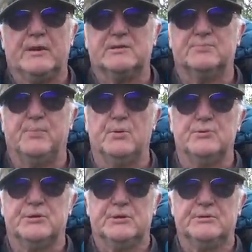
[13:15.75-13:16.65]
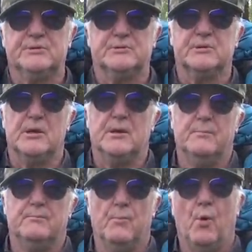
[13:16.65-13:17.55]
explosions,
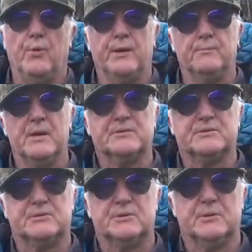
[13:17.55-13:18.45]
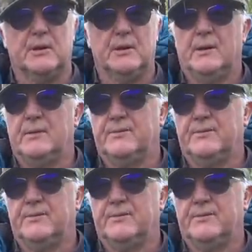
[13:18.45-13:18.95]
morning mist. But